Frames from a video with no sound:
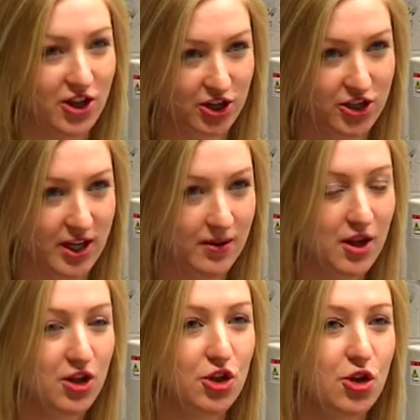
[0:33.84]
third year,
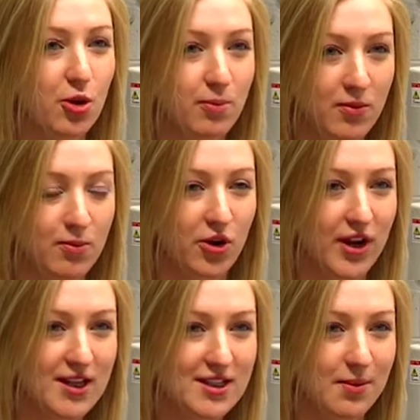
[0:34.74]
you go
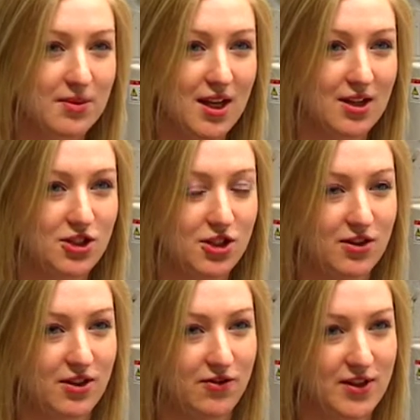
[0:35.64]
more in depth
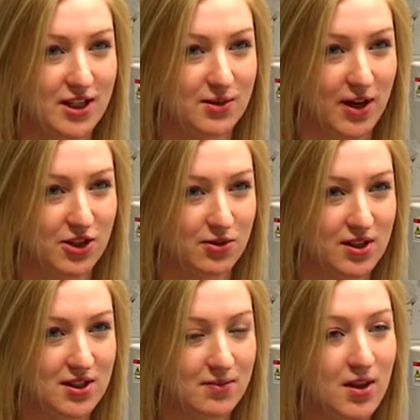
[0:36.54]
into the physics
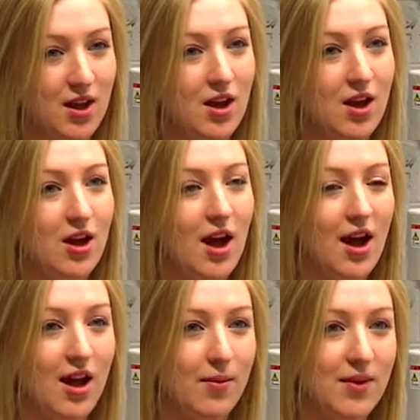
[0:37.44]
modules.
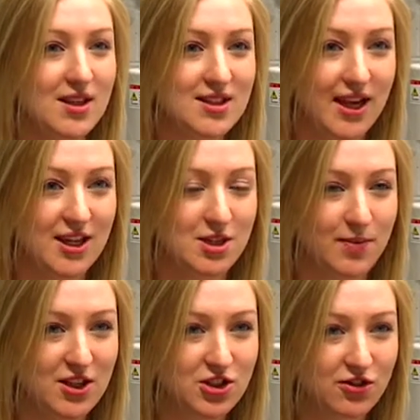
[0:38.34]
In the second
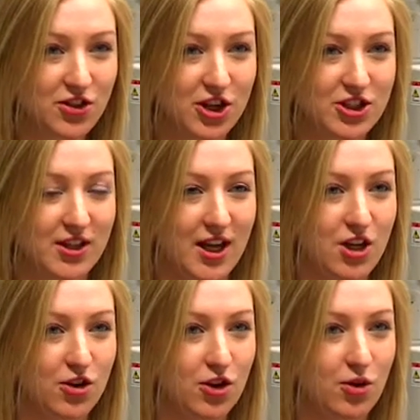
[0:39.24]
semester of third year,
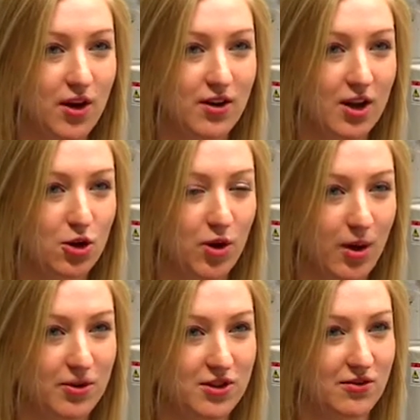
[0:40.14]
then you can go out on
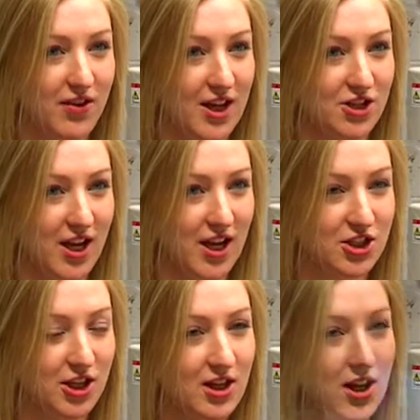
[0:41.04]
cooperative education,